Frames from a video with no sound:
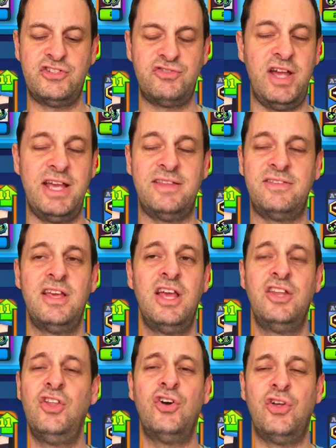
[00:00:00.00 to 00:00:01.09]
the strength,
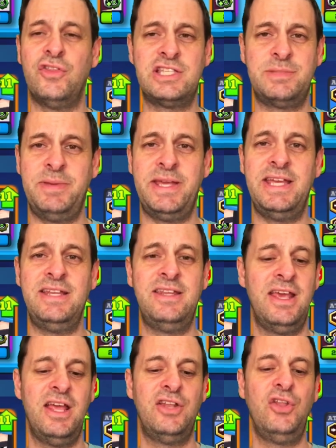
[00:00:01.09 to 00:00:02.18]
not got the speed,
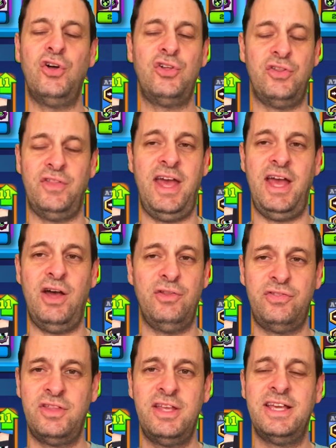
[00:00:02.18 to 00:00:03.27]
not got the health.